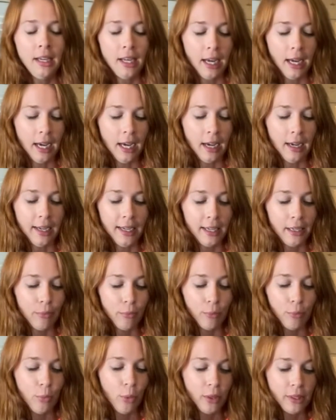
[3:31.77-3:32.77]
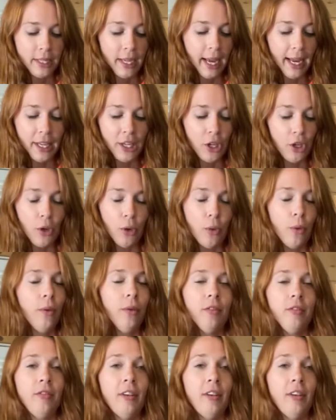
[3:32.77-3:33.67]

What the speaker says: It will take you